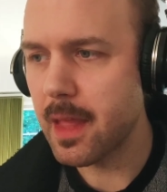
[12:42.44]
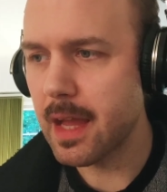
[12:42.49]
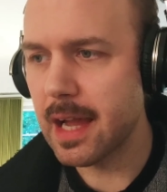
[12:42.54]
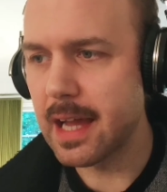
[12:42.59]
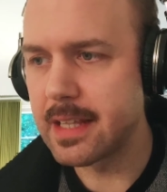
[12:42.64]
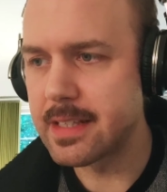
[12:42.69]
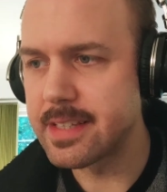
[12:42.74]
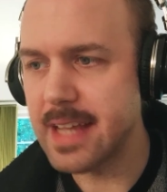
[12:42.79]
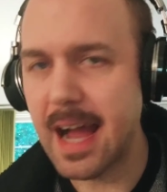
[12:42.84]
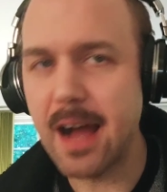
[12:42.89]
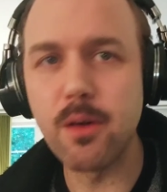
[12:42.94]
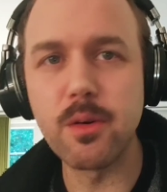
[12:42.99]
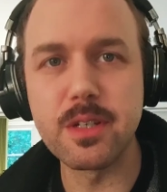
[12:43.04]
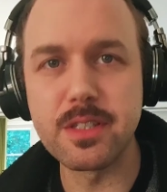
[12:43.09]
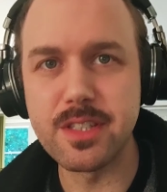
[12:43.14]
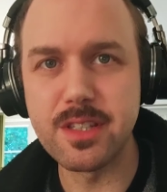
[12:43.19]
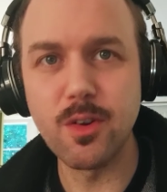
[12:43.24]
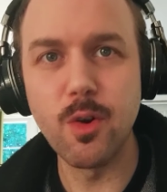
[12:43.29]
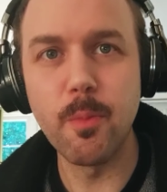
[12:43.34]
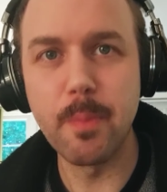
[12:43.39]
And doubt
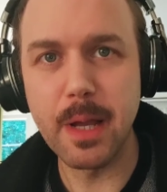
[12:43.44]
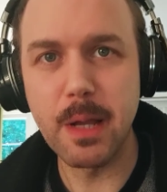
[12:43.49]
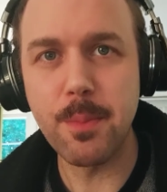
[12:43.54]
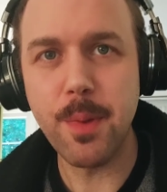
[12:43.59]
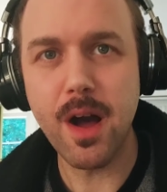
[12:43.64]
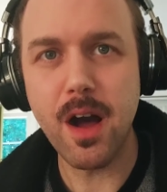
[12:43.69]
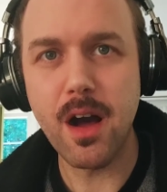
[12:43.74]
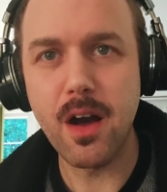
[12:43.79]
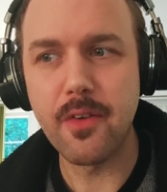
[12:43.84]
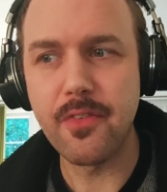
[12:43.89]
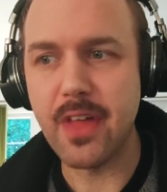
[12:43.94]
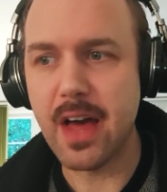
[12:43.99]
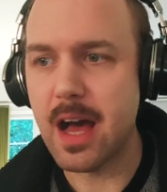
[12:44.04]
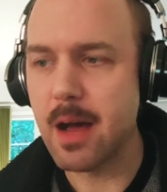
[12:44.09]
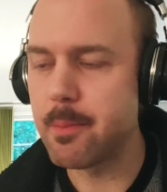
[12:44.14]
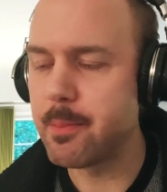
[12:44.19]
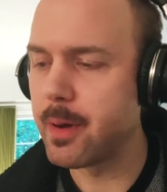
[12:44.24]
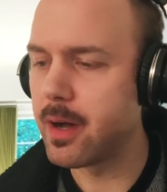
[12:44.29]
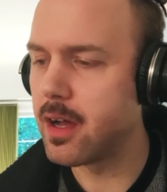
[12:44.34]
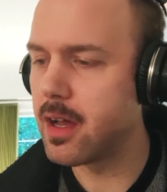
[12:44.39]
is still a big part of
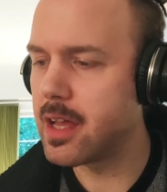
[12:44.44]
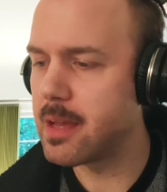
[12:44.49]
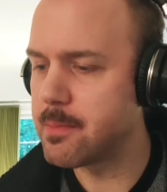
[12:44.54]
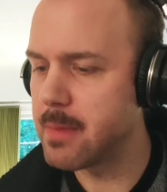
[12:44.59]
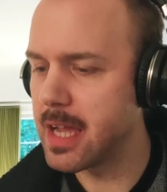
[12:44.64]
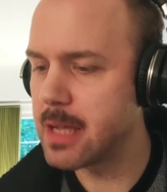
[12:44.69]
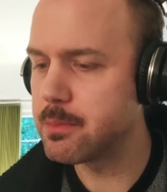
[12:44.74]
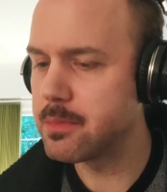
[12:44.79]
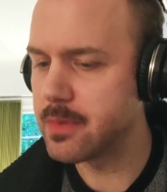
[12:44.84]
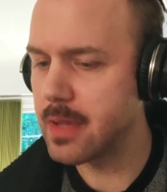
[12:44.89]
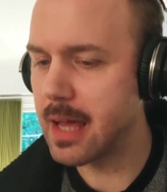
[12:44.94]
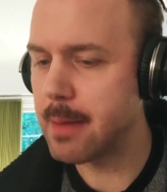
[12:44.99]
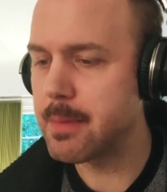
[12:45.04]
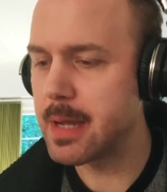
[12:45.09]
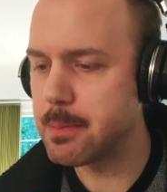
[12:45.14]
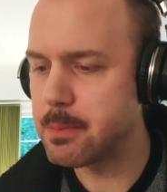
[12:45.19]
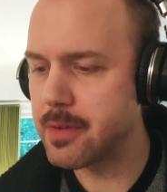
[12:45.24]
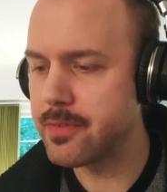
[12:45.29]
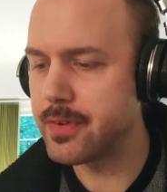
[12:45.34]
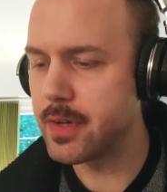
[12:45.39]
that, but that
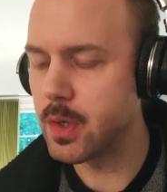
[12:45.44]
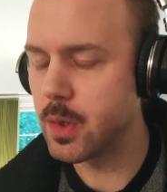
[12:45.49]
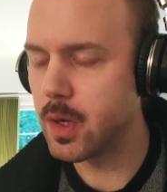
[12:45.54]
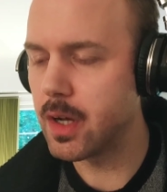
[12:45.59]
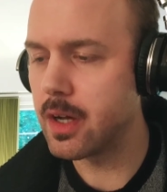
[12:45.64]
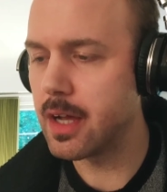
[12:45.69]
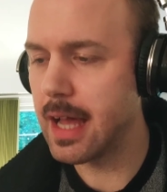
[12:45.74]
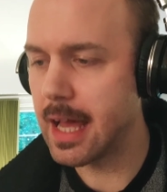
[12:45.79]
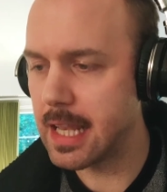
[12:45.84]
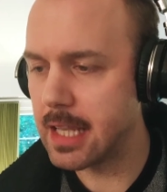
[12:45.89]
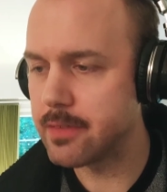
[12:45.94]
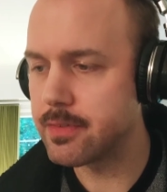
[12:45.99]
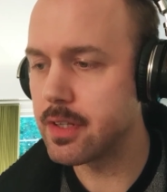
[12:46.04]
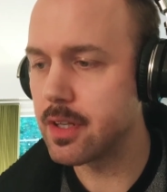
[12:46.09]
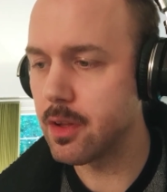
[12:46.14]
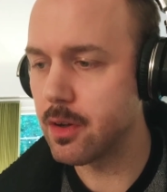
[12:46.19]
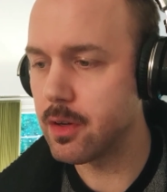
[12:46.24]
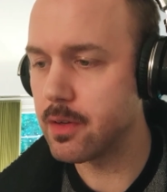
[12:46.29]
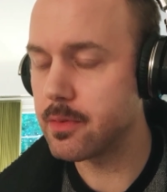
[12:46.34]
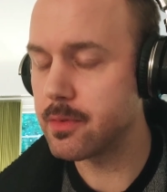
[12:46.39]
made me feel a hell of a
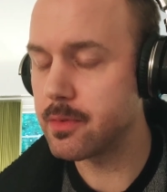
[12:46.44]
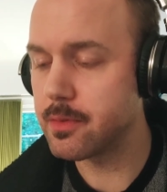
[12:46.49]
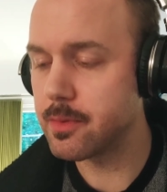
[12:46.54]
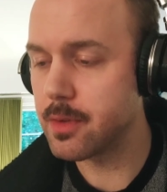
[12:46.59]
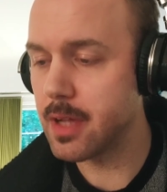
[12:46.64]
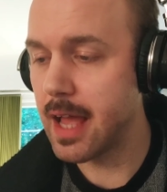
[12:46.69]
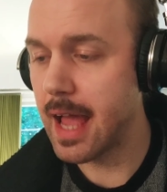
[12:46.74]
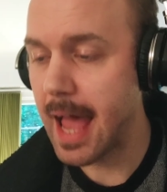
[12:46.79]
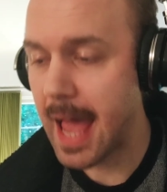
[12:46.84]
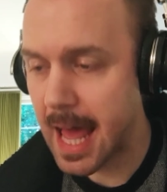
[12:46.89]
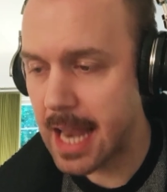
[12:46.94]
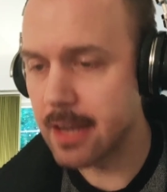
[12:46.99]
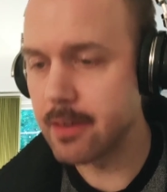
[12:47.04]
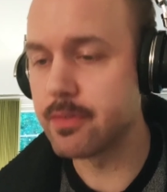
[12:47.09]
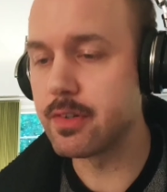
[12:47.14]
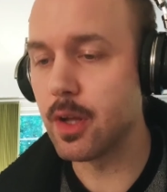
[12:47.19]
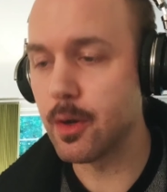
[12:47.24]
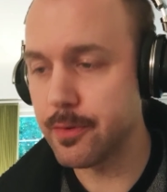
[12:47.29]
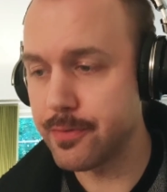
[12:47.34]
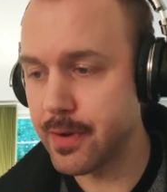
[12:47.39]

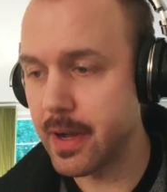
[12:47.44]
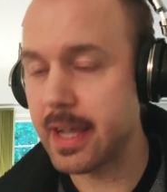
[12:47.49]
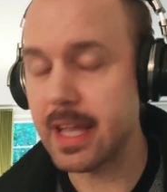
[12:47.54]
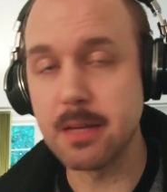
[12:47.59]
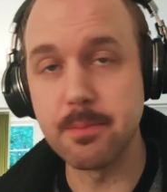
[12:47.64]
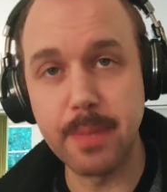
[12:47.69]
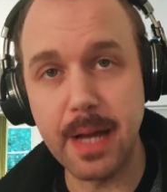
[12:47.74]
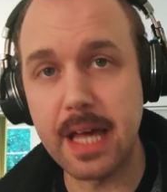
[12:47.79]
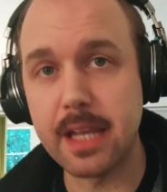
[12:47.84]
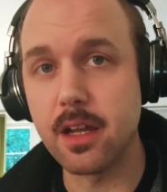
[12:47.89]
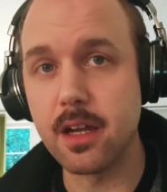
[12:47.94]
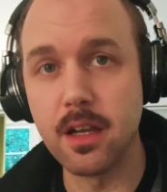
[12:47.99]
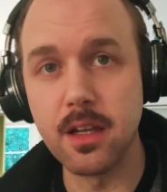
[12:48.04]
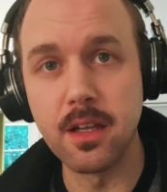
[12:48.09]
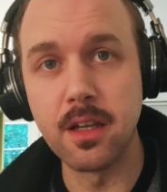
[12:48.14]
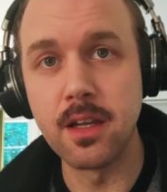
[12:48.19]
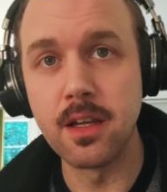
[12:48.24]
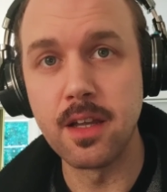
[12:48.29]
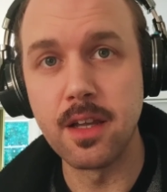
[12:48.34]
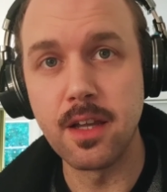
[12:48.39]
lot fucking better.
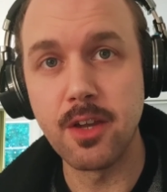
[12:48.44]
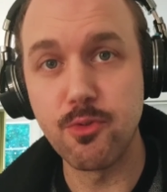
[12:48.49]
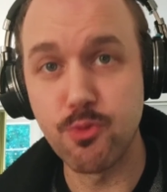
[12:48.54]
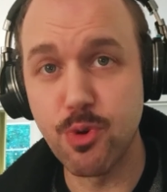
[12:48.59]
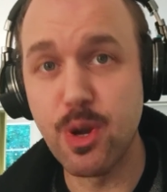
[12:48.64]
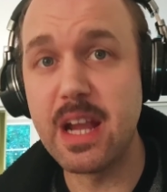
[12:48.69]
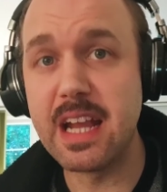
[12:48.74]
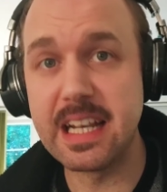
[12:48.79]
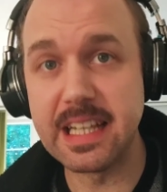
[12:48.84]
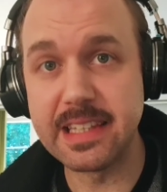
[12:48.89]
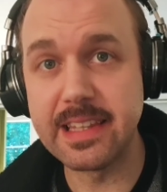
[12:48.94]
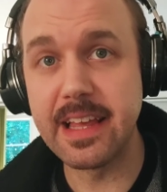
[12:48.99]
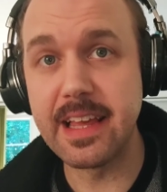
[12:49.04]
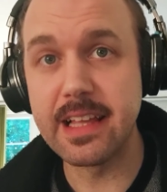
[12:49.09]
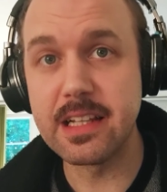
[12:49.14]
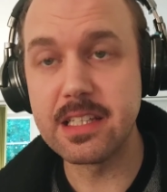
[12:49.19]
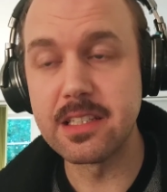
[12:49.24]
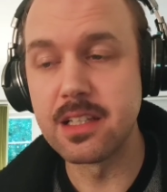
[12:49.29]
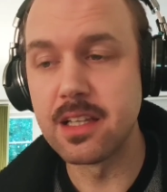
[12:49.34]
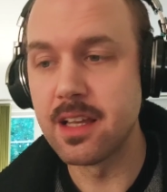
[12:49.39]
It really
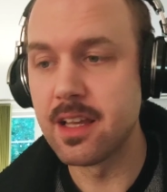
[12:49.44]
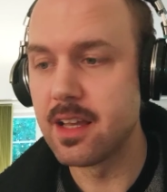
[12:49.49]
did.